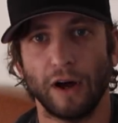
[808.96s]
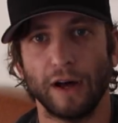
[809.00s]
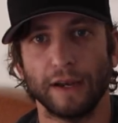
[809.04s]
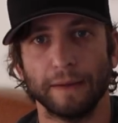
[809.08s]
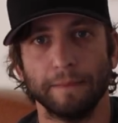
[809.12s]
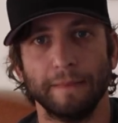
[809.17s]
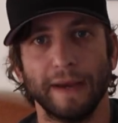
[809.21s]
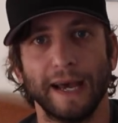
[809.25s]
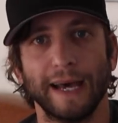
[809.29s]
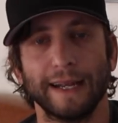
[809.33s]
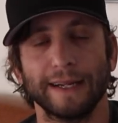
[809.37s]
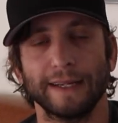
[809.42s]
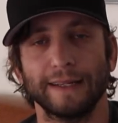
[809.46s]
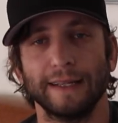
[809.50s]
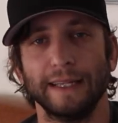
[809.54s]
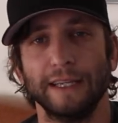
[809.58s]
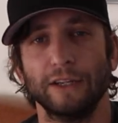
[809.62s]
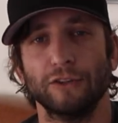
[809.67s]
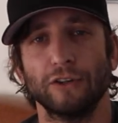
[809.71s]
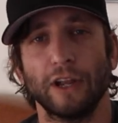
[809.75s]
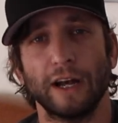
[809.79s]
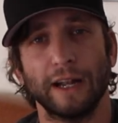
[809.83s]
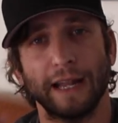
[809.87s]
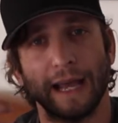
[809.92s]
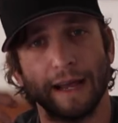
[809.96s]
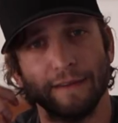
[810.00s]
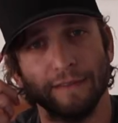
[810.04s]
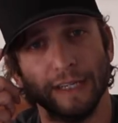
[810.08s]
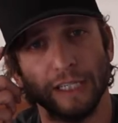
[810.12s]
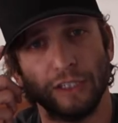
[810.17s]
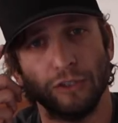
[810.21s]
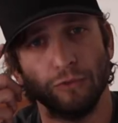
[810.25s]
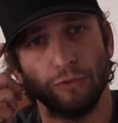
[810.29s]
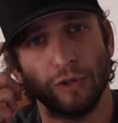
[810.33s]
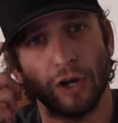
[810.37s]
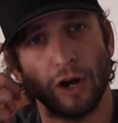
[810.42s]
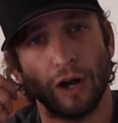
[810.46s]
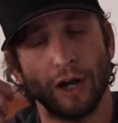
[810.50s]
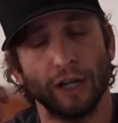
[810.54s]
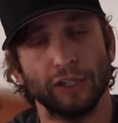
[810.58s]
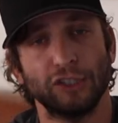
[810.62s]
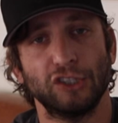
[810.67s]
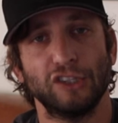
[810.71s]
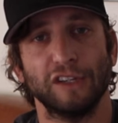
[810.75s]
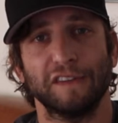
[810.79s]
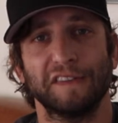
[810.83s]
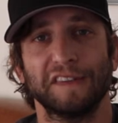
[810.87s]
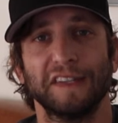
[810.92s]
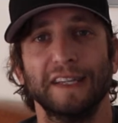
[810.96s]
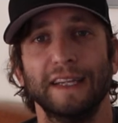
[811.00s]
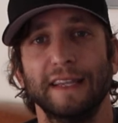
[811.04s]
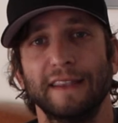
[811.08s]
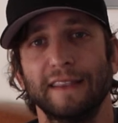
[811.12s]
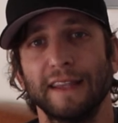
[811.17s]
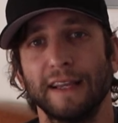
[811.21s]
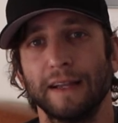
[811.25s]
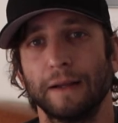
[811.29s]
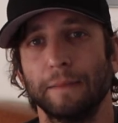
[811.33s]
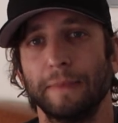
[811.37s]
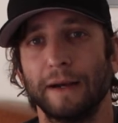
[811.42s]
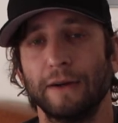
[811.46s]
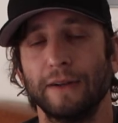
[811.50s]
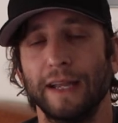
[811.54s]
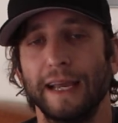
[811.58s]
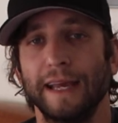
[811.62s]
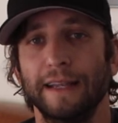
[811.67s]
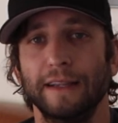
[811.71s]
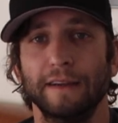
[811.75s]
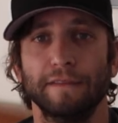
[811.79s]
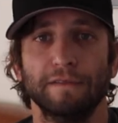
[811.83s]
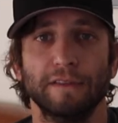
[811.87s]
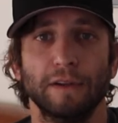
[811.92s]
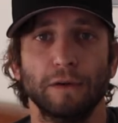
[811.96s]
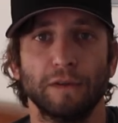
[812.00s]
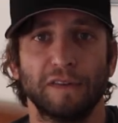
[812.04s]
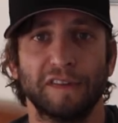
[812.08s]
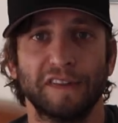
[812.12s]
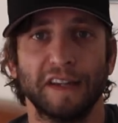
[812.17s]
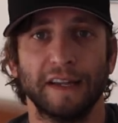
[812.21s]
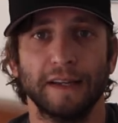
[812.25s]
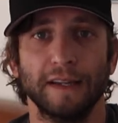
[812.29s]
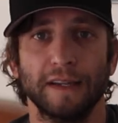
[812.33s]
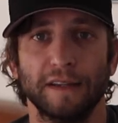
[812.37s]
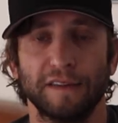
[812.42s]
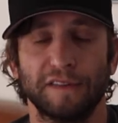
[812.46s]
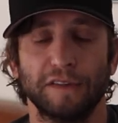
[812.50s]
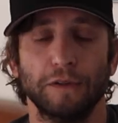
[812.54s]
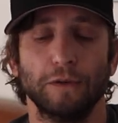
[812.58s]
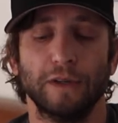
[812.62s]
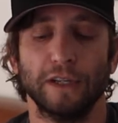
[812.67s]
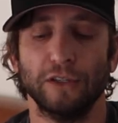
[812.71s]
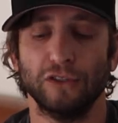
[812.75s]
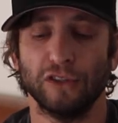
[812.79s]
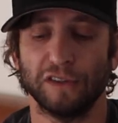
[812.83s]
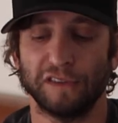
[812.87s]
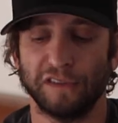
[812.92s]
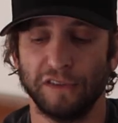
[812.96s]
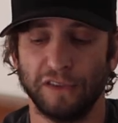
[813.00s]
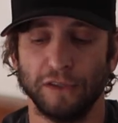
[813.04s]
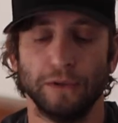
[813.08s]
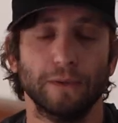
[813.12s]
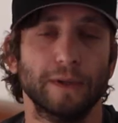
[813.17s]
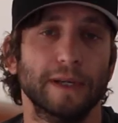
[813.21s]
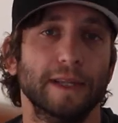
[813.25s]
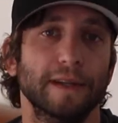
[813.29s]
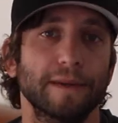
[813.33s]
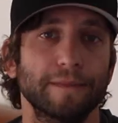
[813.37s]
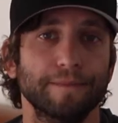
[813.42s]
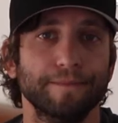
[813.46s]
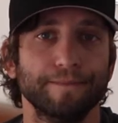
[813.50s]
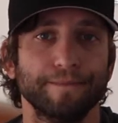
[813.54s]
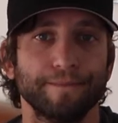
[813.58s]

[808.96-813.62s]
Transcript: automatically. You're not having to consciously think about any of those settings. You can just do it.